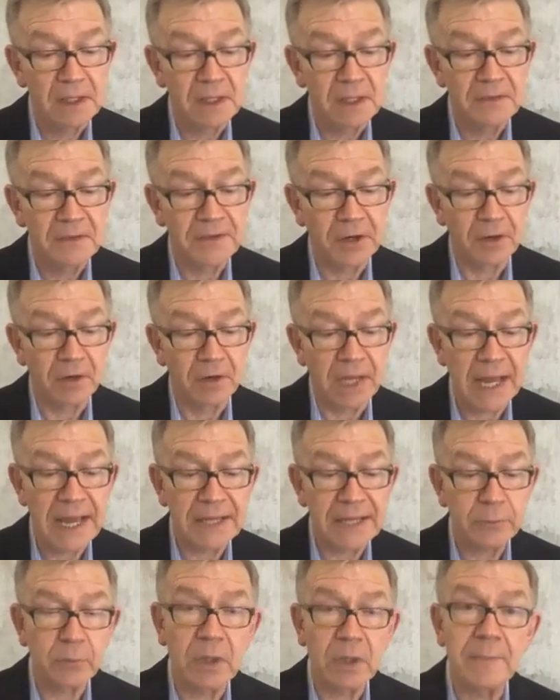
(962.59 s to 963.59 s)
Their
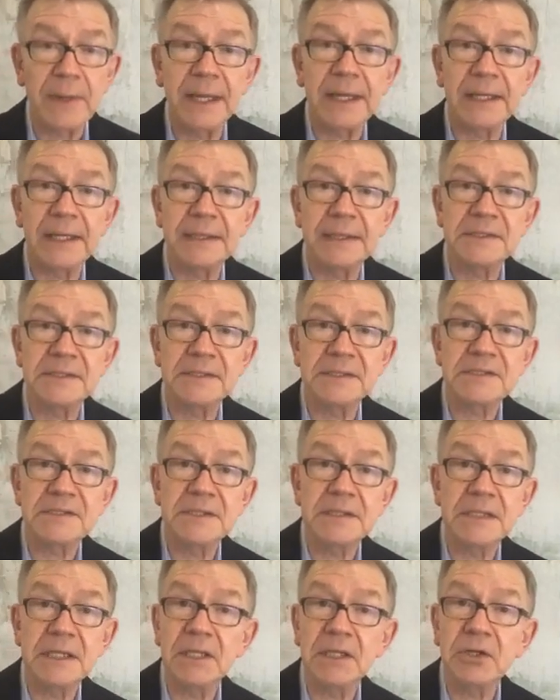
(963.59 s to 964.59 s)
light remains
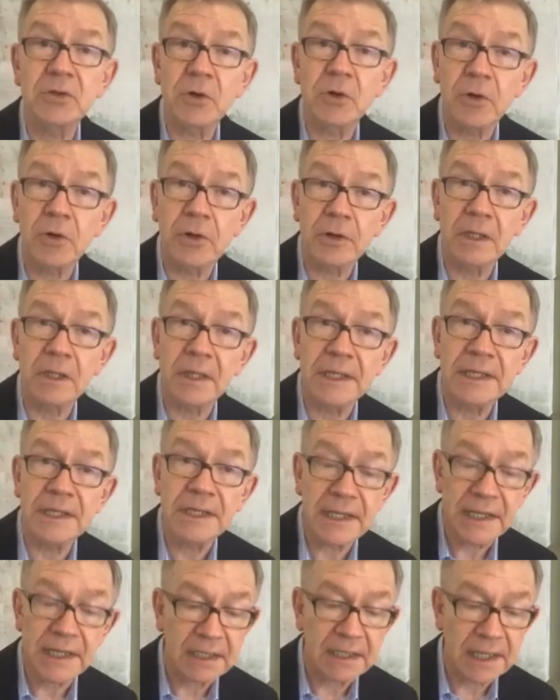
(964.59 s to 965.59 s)

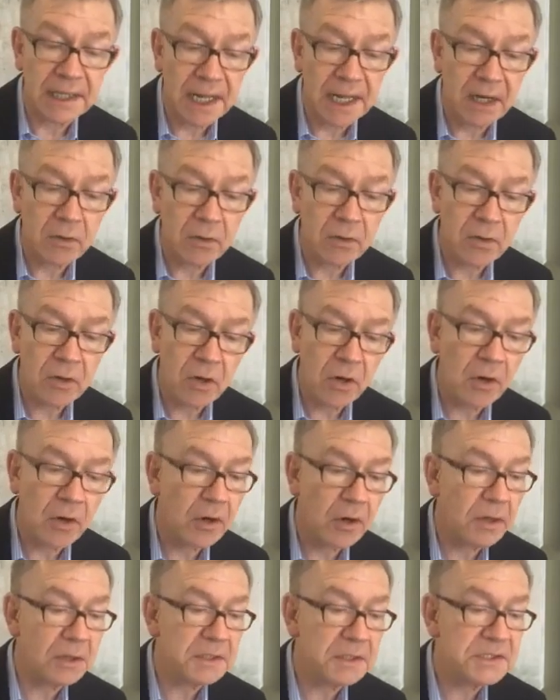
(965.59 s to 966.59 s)
eternally in our
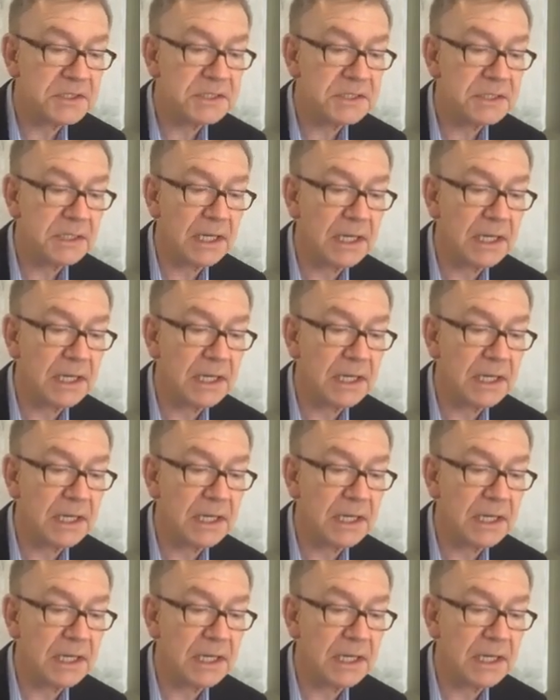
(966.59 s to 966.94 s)
hearts